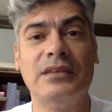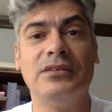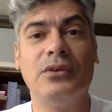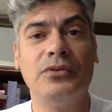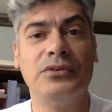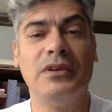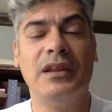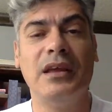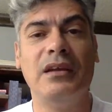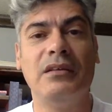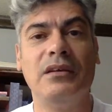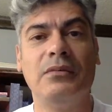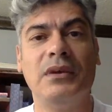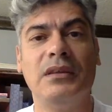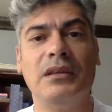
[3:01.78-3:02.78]
that's also an
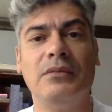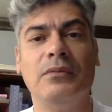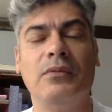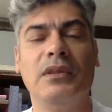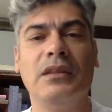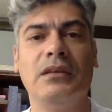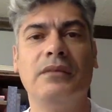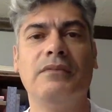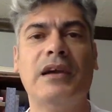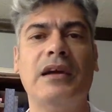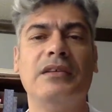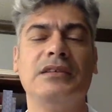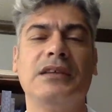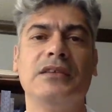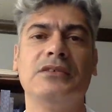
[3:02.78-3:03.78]
area where the
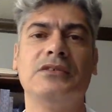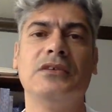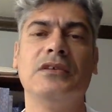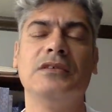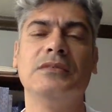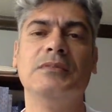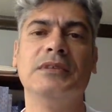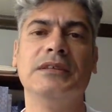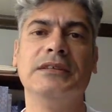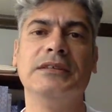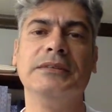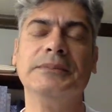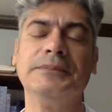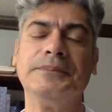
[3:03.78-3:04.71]
virus gets transmitted.